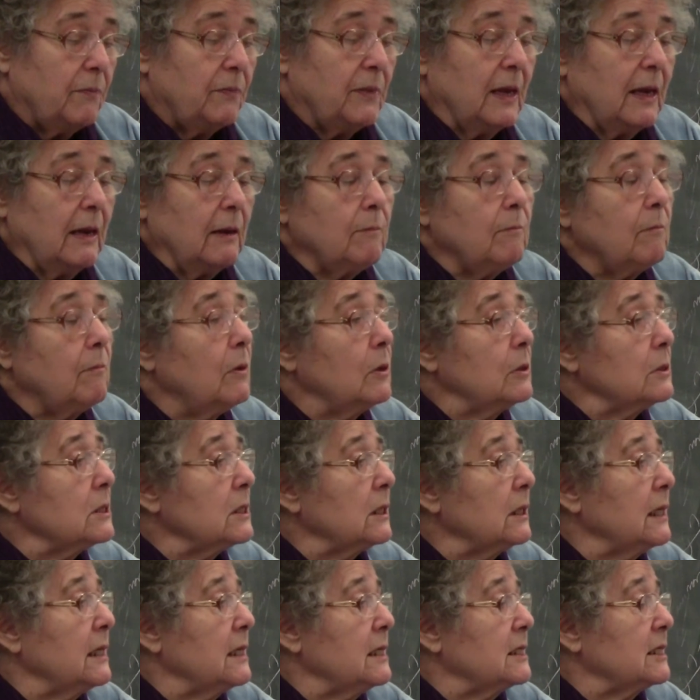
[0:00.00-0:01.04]
They
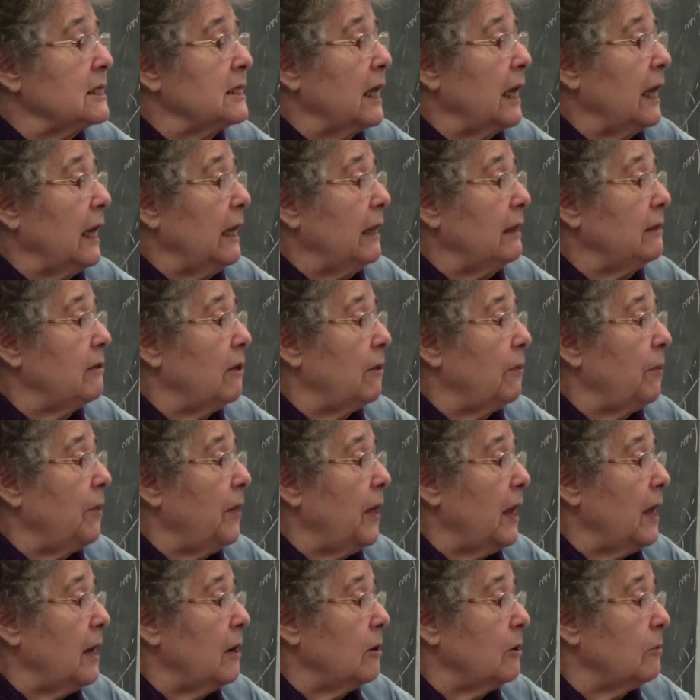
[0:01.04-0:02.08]
mostly say that
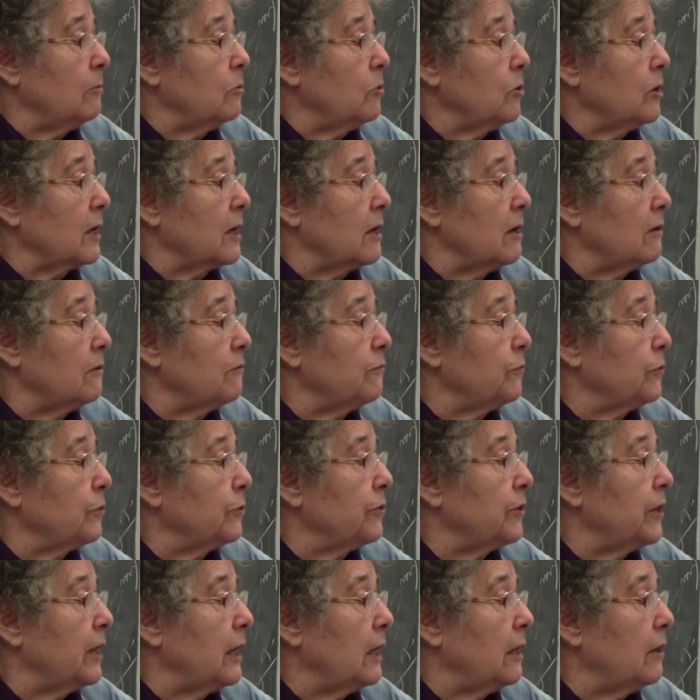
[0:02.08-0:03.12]
they are more
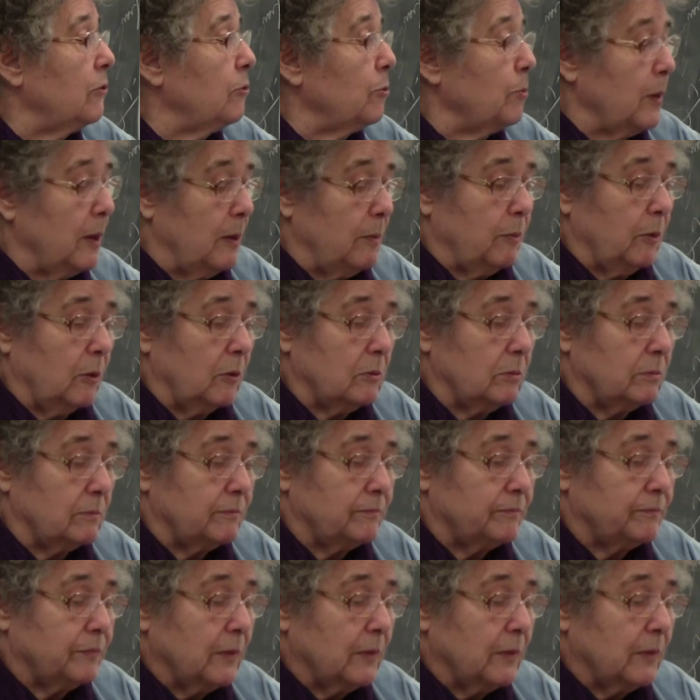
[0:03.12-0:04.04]
careful than other people.